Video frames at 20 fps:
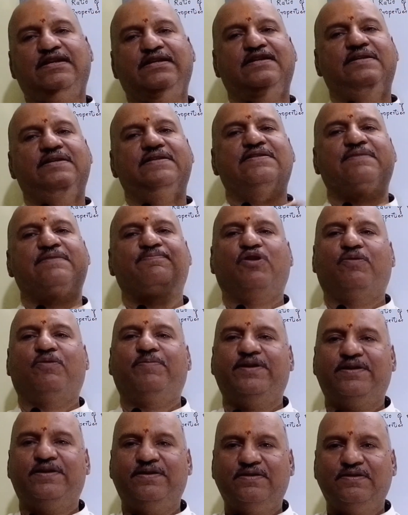these
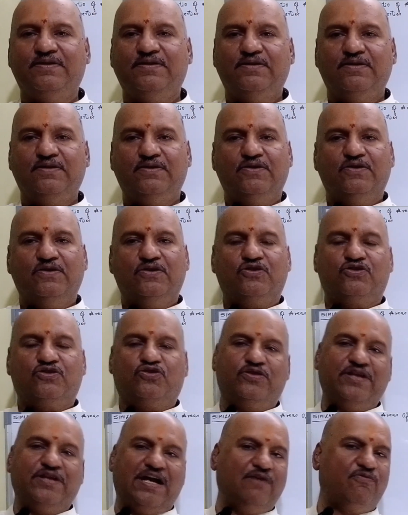properties.
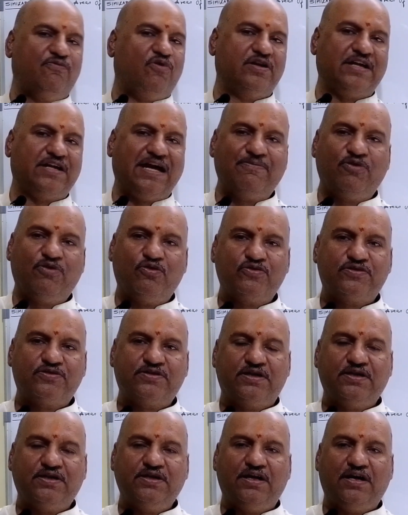So now what I am going to
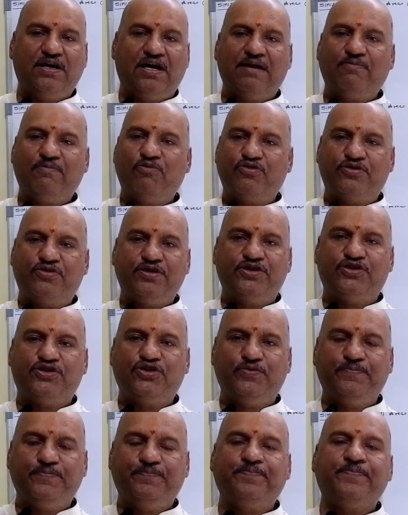study, I am going to teach
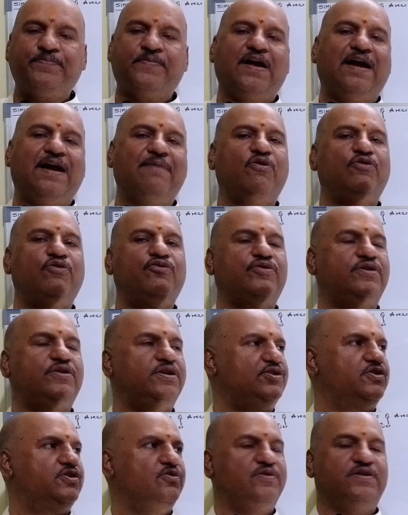you
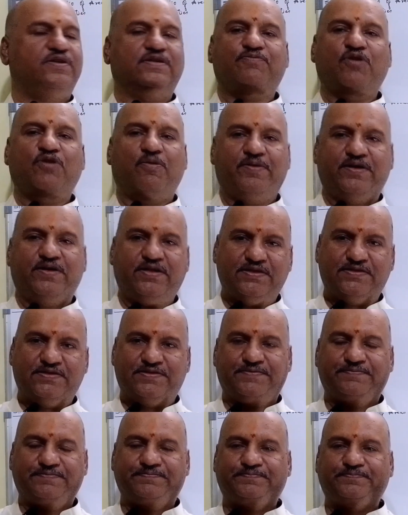these
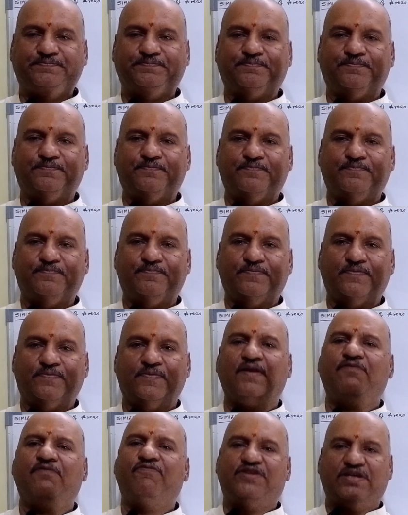properties,
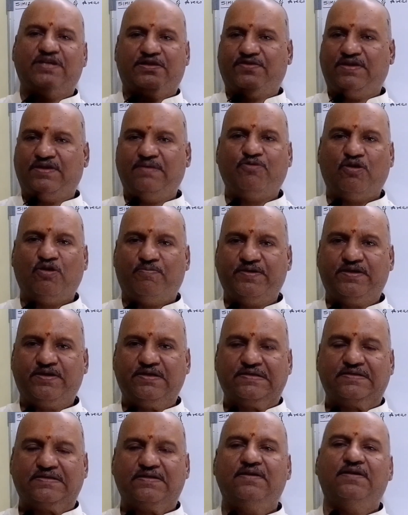which are three
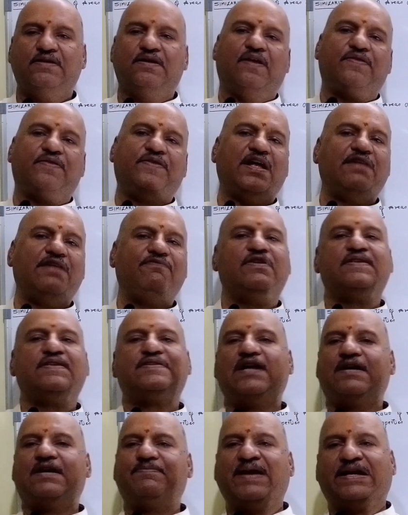properties. Then we'll
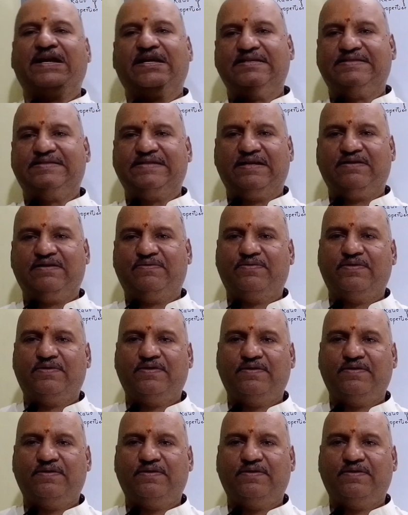start practice set